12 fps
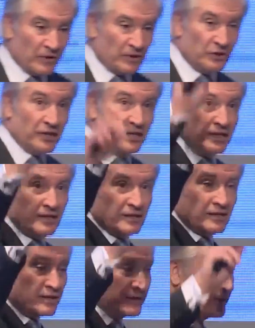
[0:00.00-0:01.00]
You hit
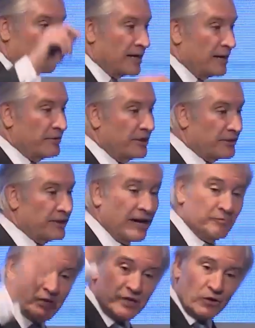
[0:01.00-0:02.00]
comment on the
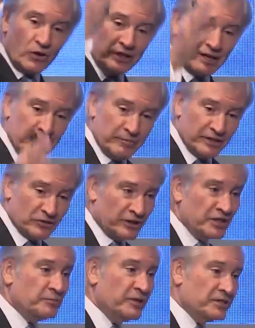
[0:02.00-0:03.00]
top, you get all the comments on
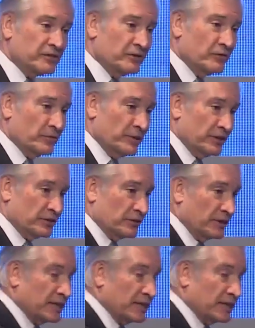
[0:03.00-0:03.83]
each piece of information.